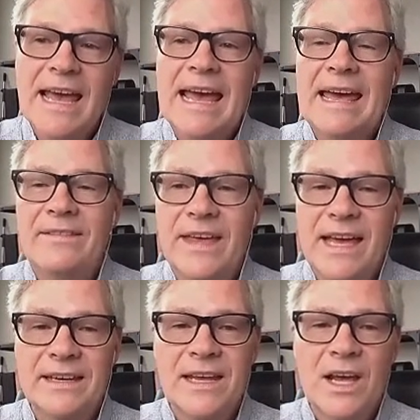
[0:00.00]
and
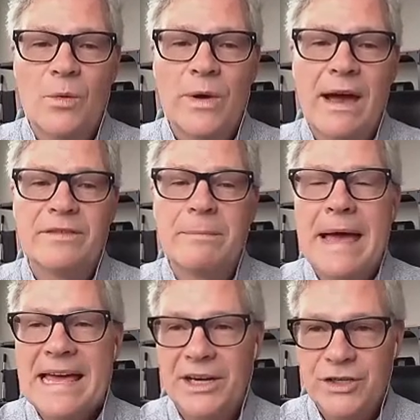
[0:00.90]
then we have to
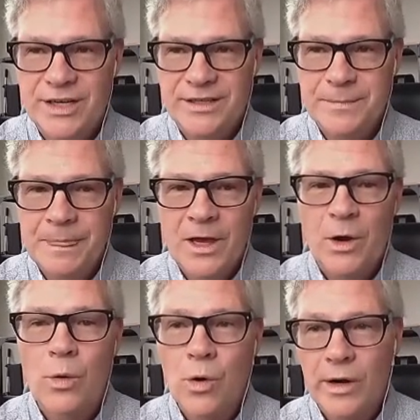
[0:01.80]
manage it,
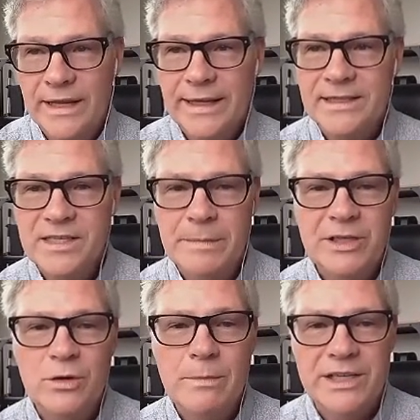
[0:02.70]
or it gets to be
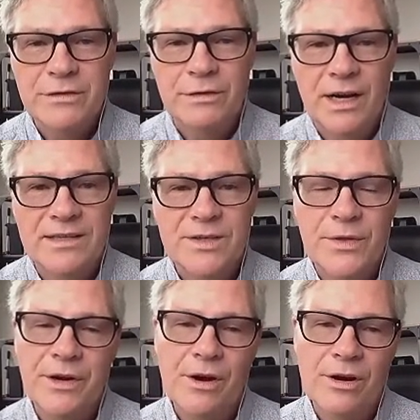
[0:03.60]
too much for us. So
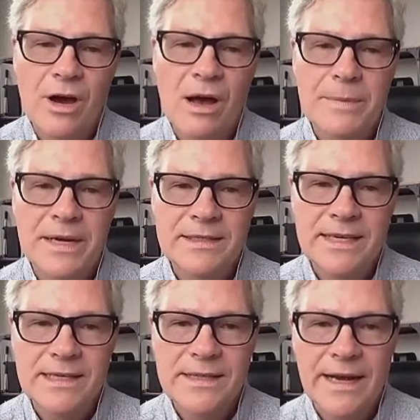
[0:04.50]
there are
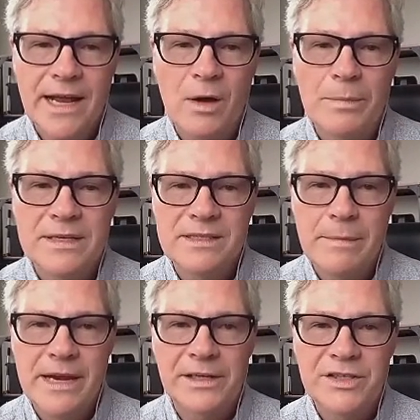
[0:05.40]
competencies that help us to
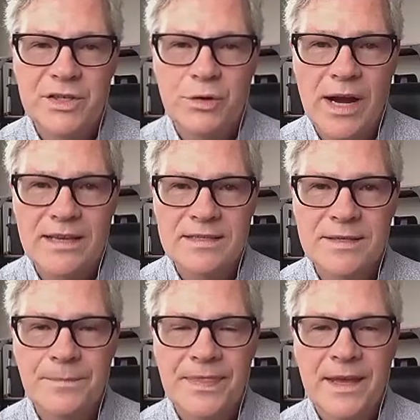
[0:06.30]
manage
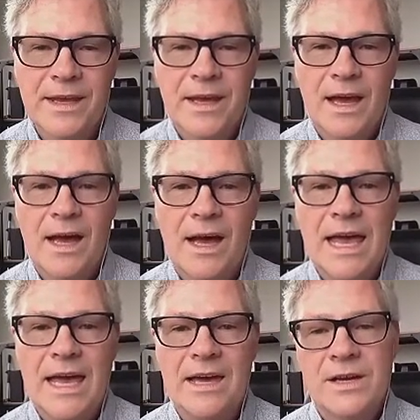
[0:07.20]
stress.
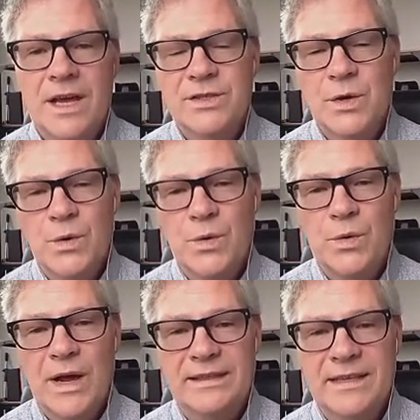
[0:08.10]
And
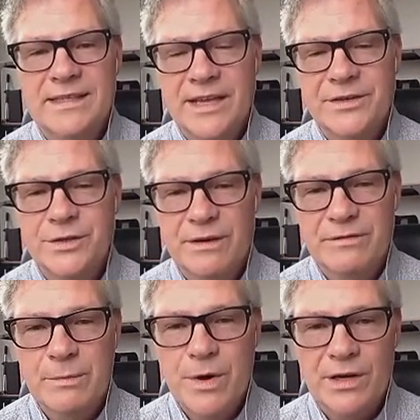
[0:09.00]
so at the center of
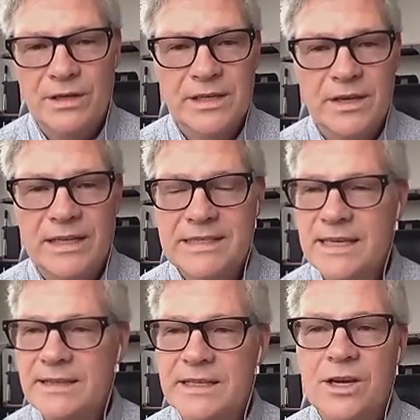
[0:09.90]
the model, you can
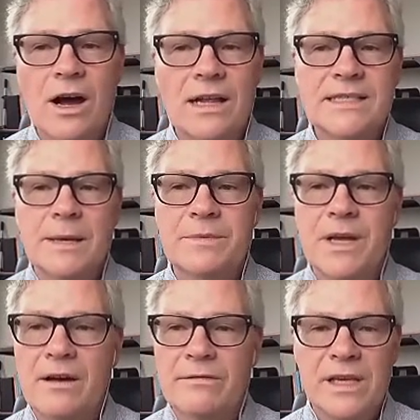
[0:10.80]
see this concept
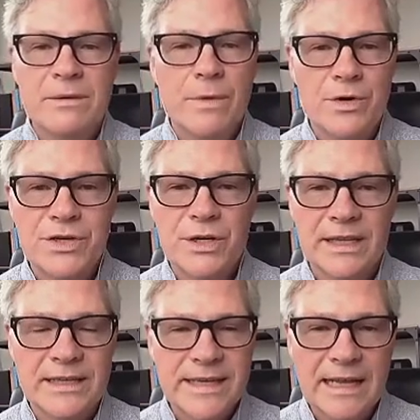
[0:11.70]
of emotional
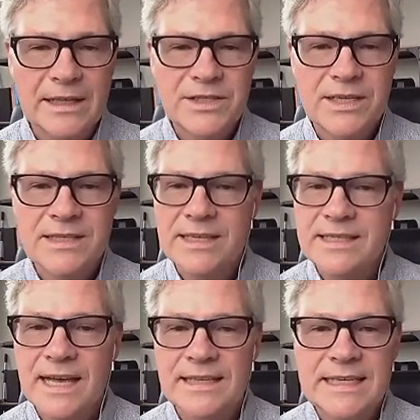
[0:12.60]
intelligence,
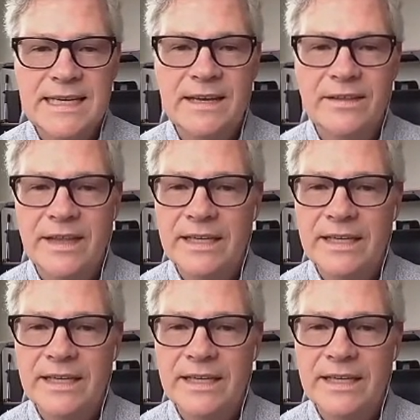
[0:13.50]
this idea